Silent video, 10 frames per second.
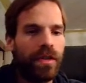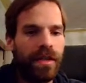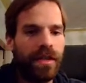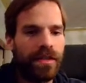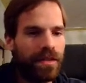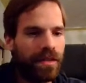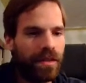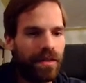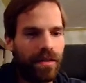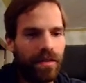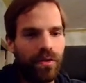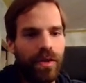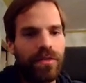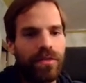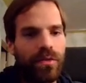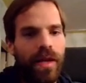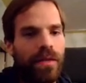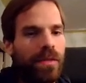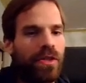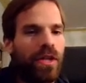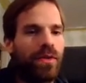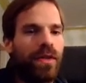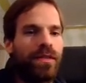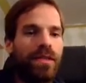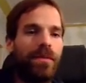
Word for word: it uh, creates a randomly generated key